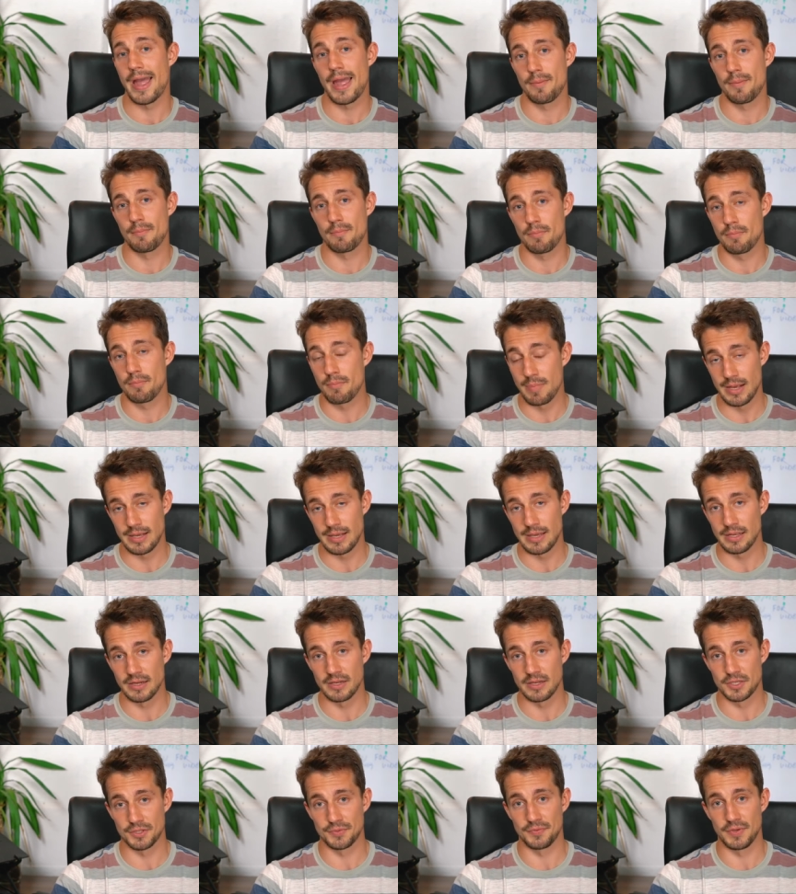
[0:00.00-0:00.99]
am
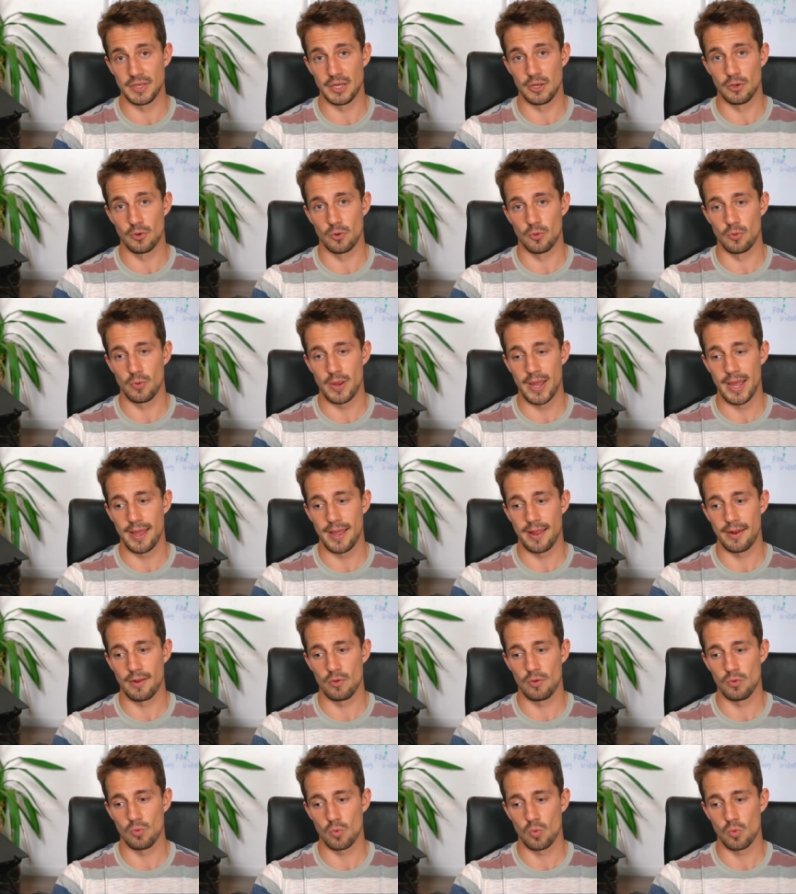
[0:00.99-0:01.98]
making this video
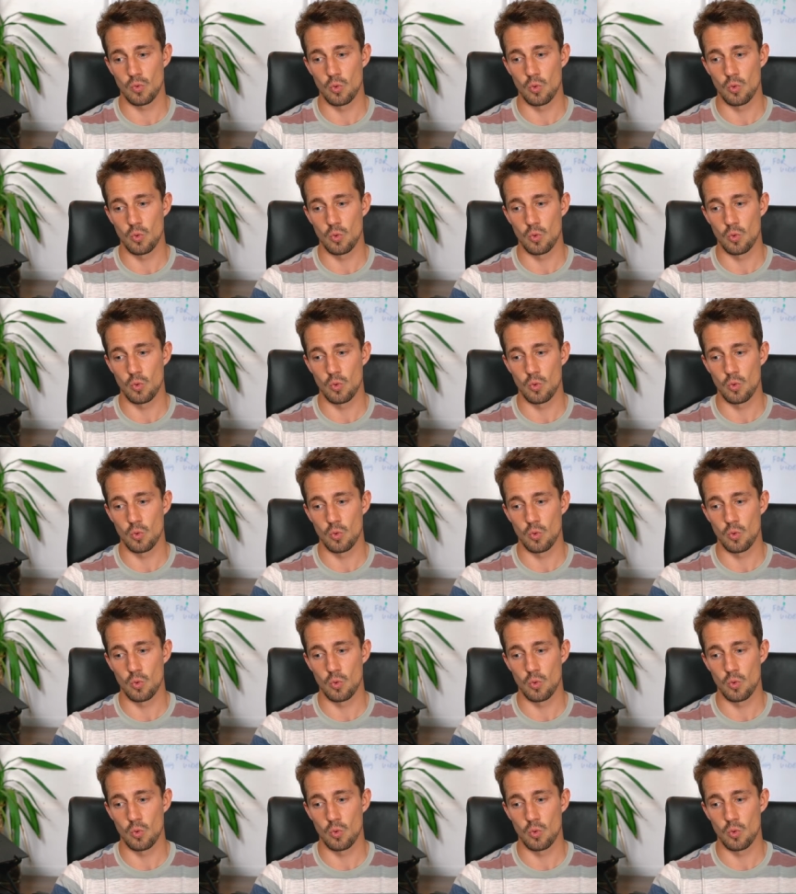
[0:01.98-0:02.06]
and